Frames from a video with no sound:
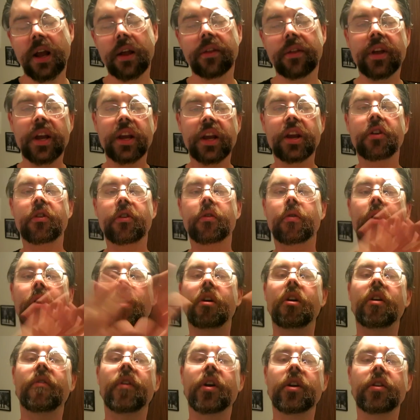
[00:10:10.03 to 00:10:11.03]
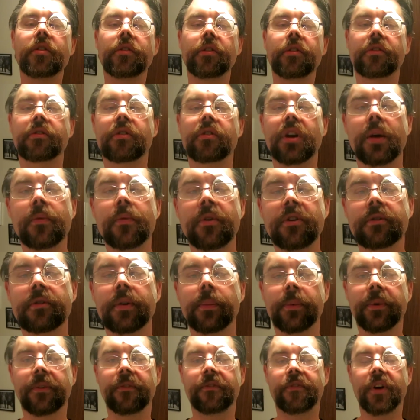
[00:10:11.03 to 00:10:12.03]
Thank you to all of our new subscribers. We're
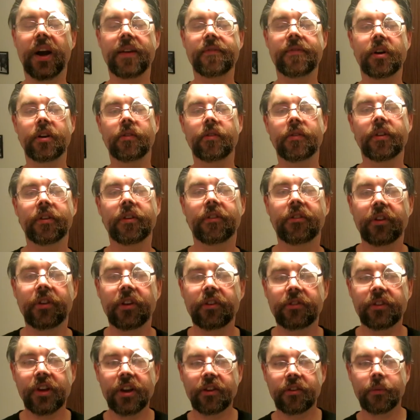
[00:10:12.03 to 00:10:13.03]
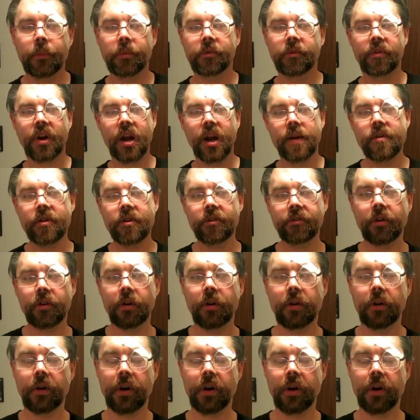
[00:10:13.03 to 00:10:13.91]
up to 516 subscribers,